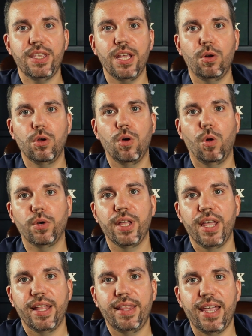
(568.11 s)
in yellow gold,
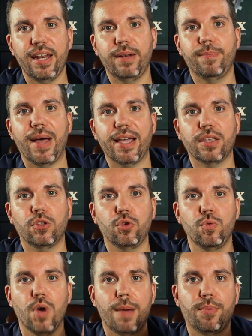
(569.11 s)
dated back
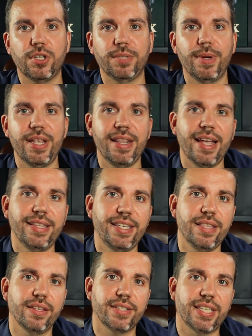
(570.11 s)
to approximately
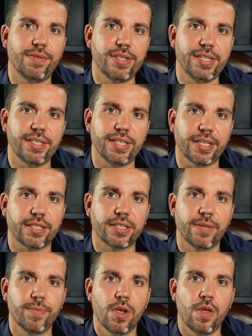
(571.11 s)

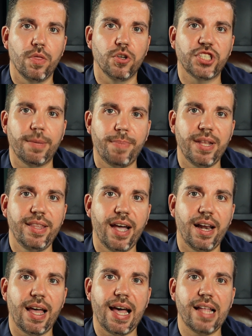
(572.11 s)
1976. The champagne
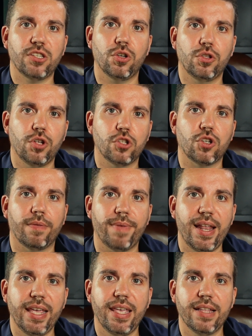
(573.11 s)
dial adds a touch of
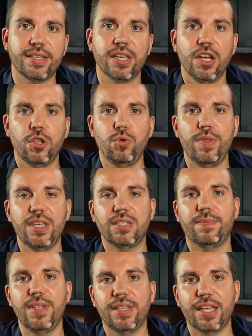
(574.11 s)
elegance to this
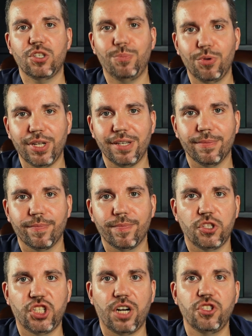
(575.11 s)
vintage beauty.
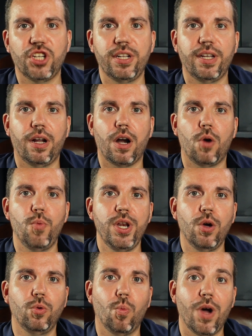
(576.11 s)
Gerald Genta, a
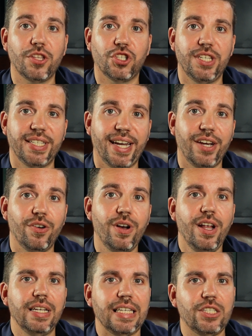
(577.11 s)
renowned watch designer,
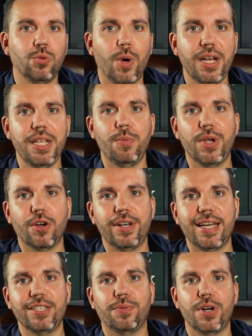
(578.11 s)
is widely
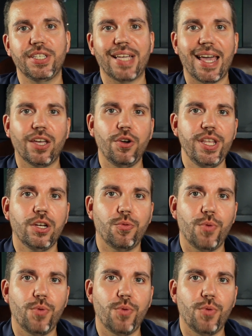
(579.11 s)
recognized for his iconic